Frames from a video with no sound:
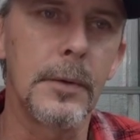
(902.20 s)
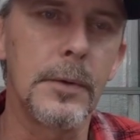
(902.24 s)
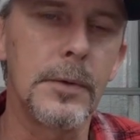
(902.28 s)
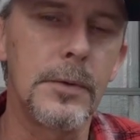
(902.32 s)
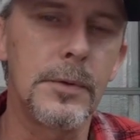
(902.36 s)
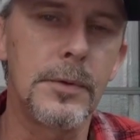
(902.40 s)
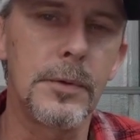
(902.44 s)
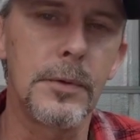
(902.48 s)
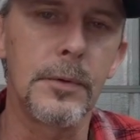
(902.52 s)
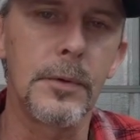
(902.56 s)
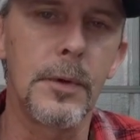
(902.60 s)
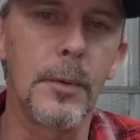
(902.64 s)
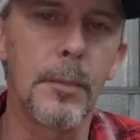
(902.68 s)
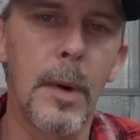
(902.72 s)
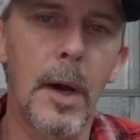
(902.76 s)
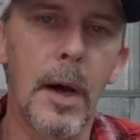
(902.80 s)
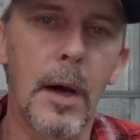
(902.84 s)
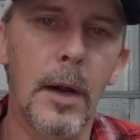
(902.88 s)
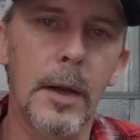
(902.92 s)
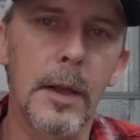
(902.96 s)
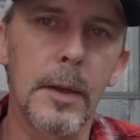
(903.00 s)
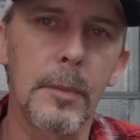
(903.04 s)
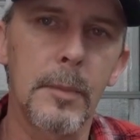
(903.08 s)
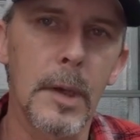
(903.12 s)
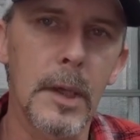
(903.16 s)
You shoot the
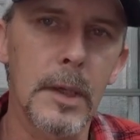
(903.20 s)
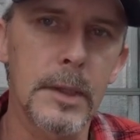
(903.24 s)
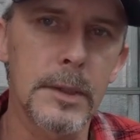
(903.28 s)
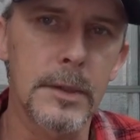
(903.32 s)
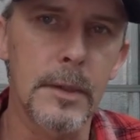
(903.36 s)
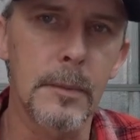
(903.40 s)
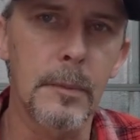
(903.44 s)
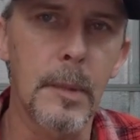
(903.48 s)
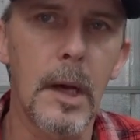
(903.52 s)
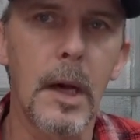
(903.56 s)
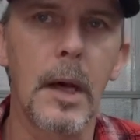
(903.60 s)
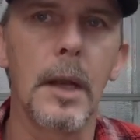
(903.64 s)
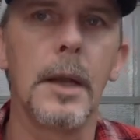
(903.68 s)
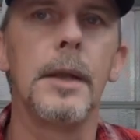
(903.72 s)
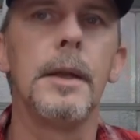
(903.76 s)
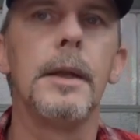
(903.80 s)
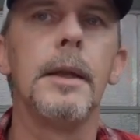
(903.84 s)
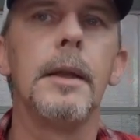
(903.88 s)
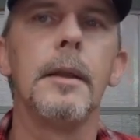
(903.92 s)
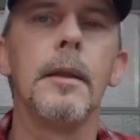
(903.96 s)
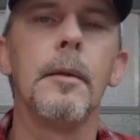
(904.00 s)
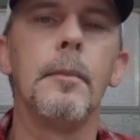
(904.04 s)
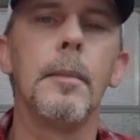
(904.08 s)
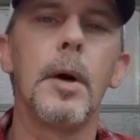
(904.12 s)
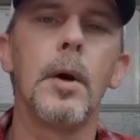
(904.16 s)
body, place the body
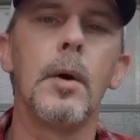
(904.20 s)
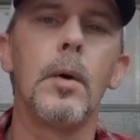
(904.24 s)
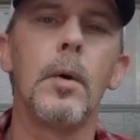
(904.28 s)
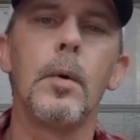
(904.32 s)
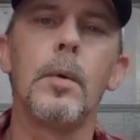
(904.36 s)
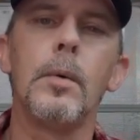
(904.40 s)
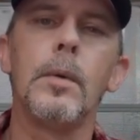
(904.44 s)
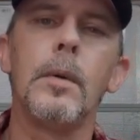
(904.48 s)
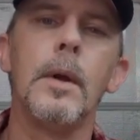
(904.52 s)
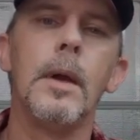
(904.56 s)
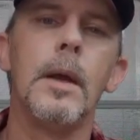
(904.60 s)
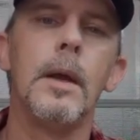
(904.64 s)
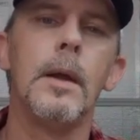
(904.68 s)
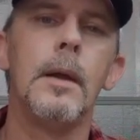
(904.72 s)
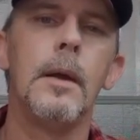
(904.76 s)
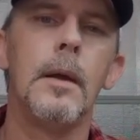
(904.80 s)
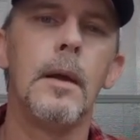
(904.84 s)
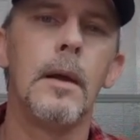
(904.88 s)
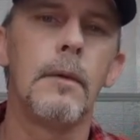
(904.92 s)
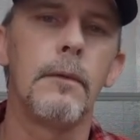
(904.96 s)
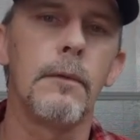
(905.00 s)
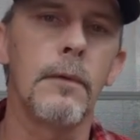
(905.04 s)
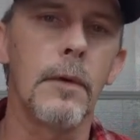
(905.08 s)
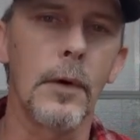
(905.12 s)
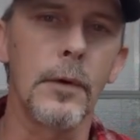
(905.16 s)
in the mold,
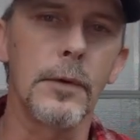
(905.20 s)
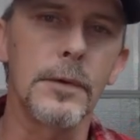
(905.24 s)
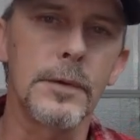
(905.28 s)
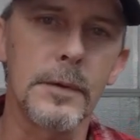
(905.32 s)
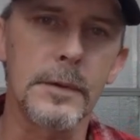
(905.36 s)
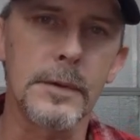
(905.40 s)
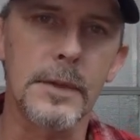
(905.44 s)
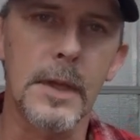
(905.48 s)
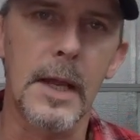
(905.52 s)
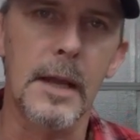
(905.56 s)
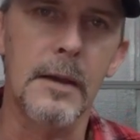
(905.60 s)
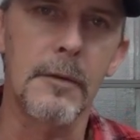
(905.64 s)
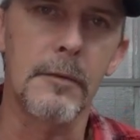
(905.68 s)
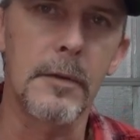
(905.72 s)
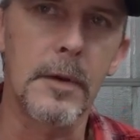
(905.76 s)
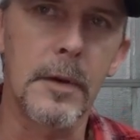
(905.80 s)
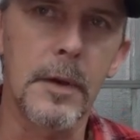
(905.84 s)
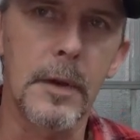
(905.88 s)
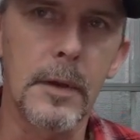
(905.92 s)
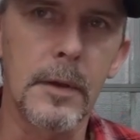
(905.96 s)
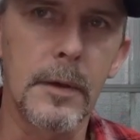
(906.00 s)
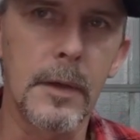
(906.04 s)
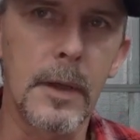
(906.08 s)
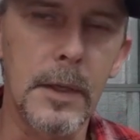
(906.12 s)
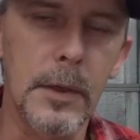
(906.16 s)
versus having
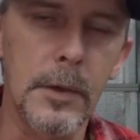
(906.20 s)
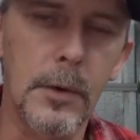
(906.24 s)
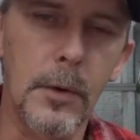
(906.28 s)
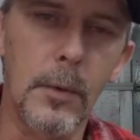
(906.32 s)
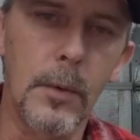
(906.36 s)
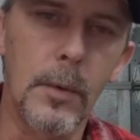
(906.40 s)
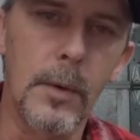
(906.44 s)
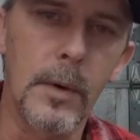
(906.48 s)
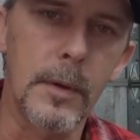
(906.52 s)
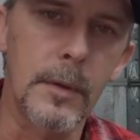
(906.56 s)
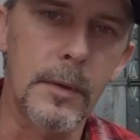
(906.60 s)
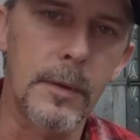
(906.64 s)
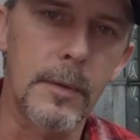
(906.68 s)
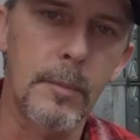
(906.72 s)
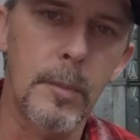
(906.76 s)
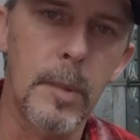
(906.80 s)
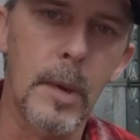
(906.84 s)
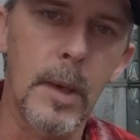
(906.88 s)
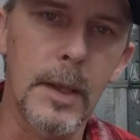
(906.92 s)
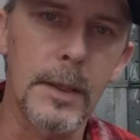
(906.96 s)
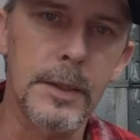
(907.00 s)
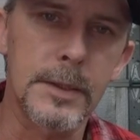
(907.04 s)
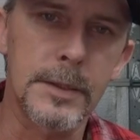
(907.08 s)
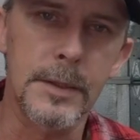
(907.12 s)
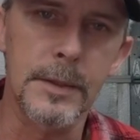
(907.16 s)
to deal with
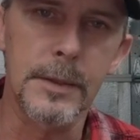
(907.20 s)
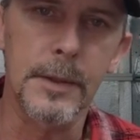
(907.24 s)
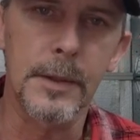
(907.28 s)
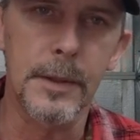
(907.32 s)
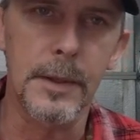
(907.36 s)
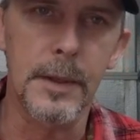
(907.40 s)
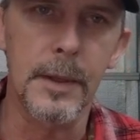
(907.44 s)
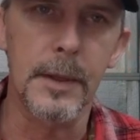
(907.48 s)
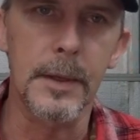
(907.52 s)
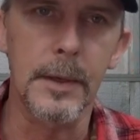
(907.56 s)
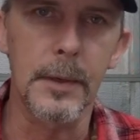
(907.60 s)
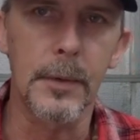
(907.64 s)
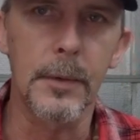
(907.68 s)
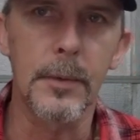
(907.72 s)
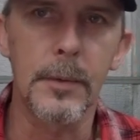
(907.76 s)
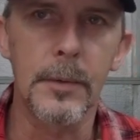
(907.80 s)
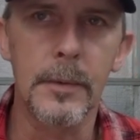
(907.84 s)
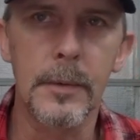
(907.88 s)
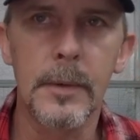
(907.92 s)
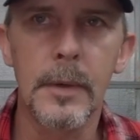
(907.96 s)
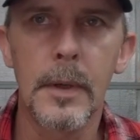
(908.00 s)
placing the tail.